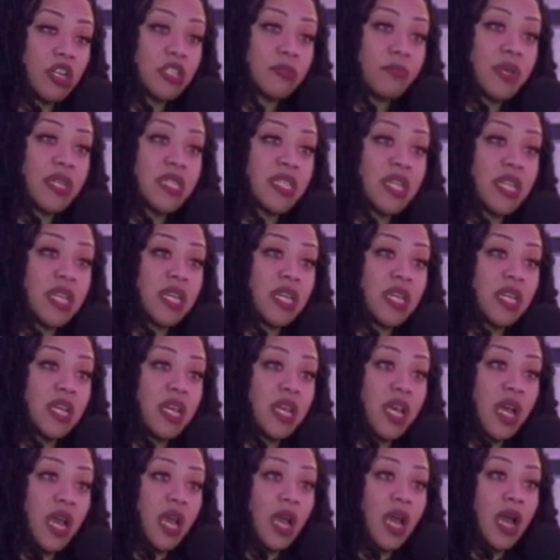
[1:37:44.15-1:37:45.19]
mentally.
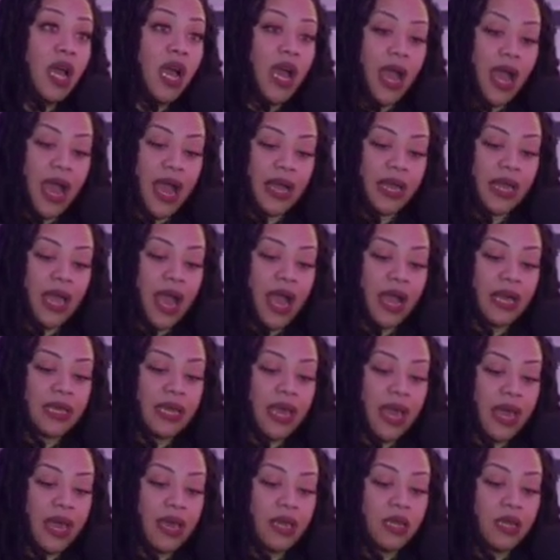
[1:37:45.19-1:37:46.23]
I
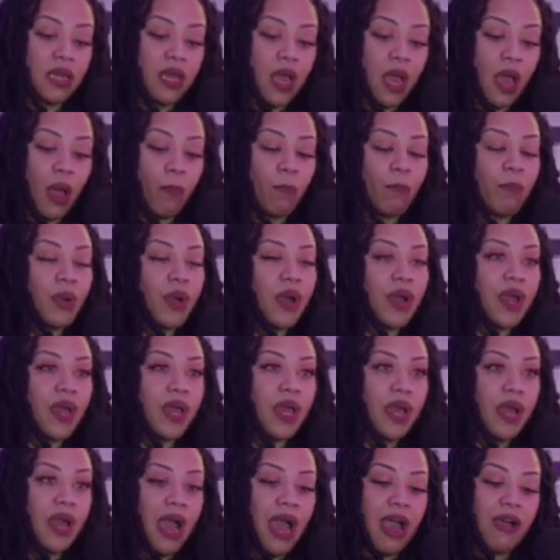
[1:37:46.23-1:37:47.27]
can,
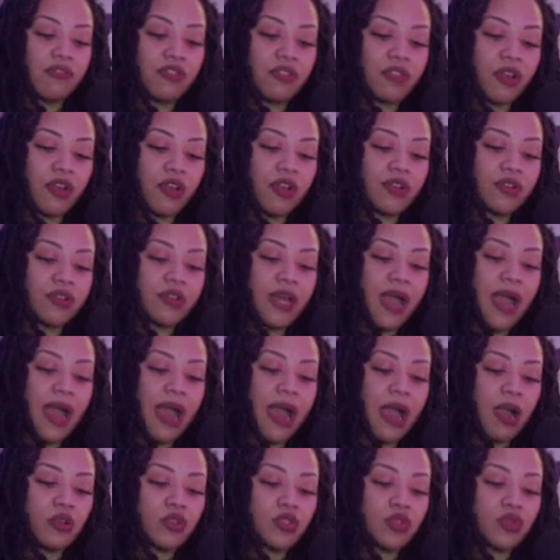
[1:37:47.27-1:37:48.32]
but I've learned
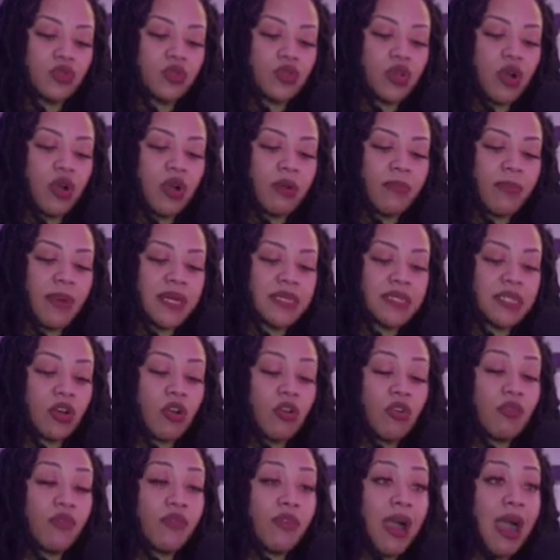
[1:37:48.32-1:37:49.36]
how to talk
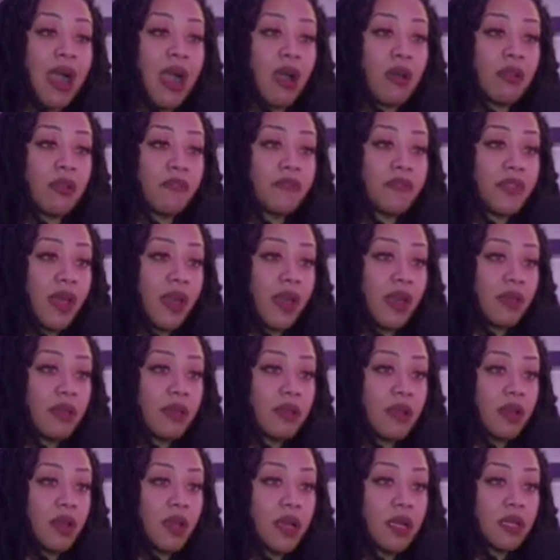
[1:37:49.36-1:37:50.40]
myself out of that.
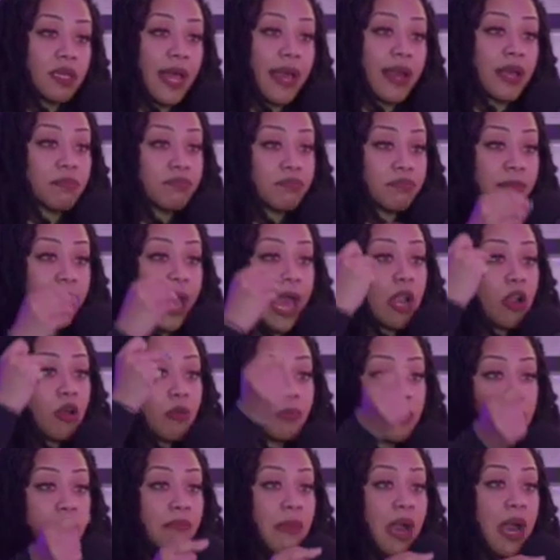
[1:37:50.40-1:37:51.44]
Like that'll
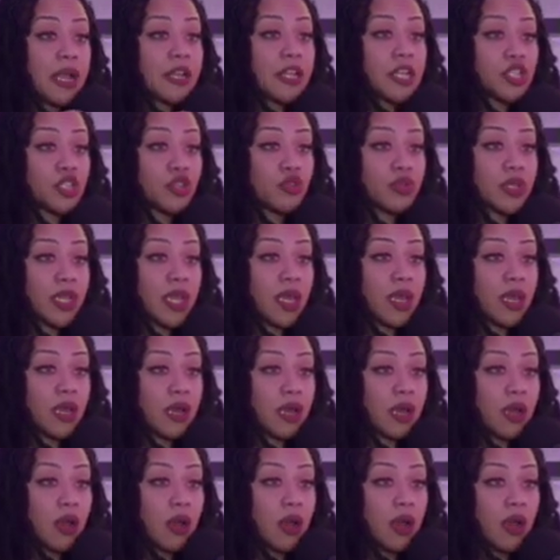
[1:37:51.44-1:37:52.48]
be my initial thing.
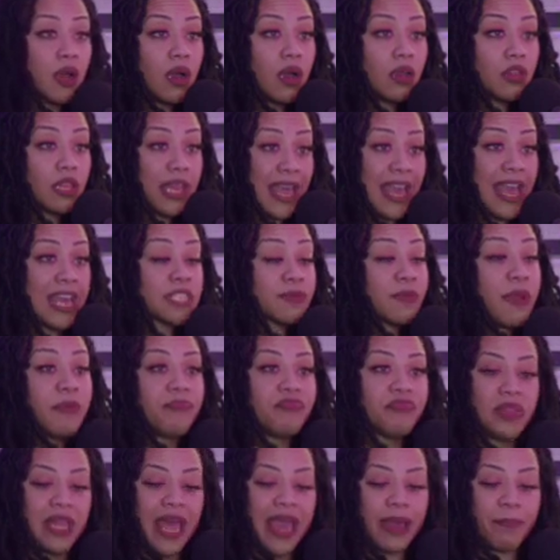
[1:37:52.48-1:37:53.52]

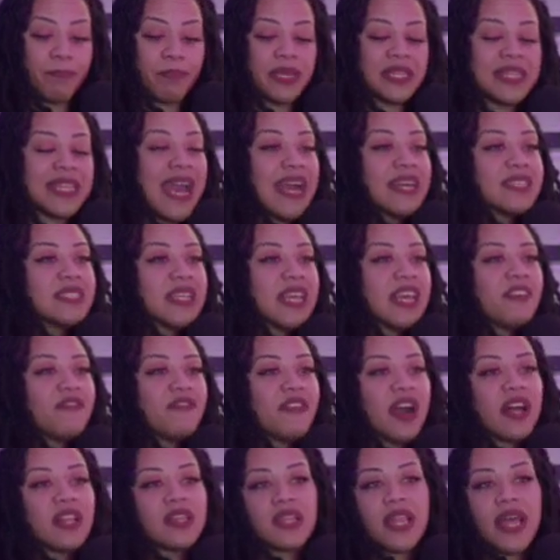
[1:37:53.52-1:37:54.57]
Like, but that's if
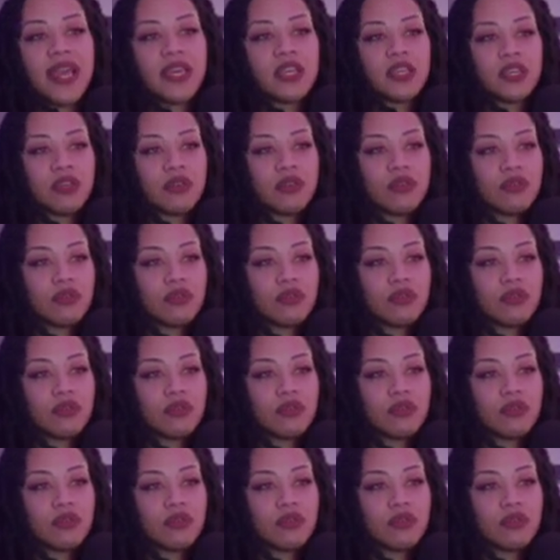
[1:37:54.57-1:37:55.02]
I like you.